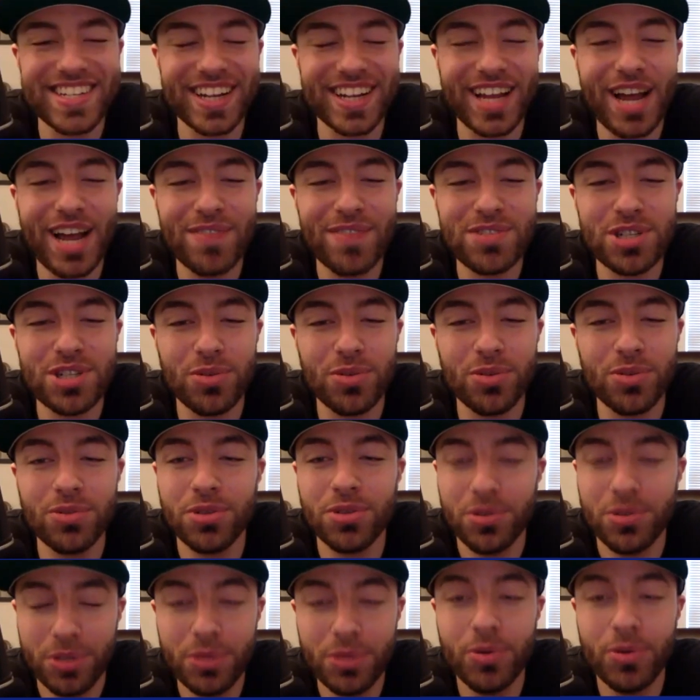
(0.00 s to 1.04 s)
I
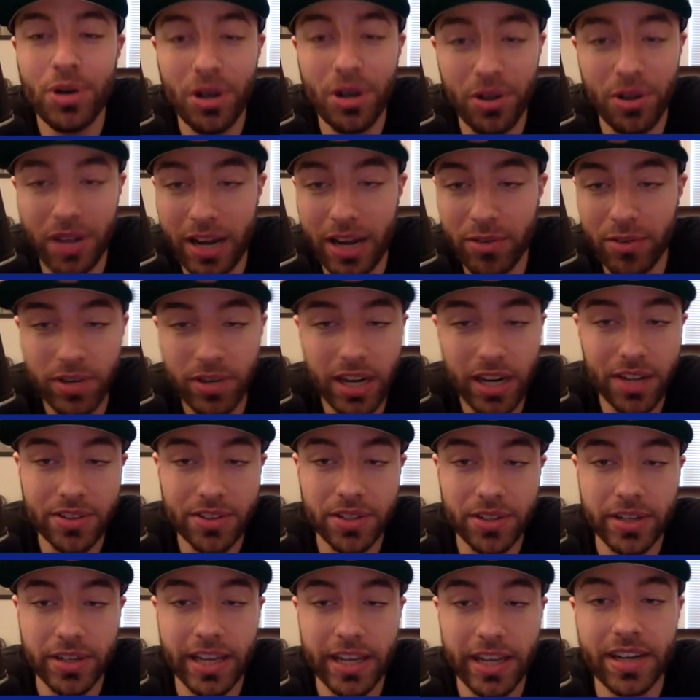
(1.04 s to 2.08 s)
absolutely will. Everyone out
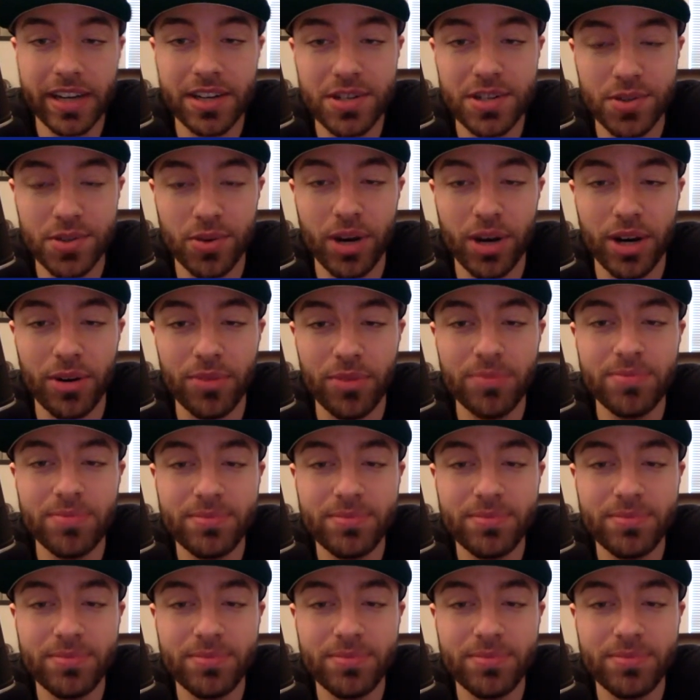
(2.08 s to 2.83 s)
there, get it as well.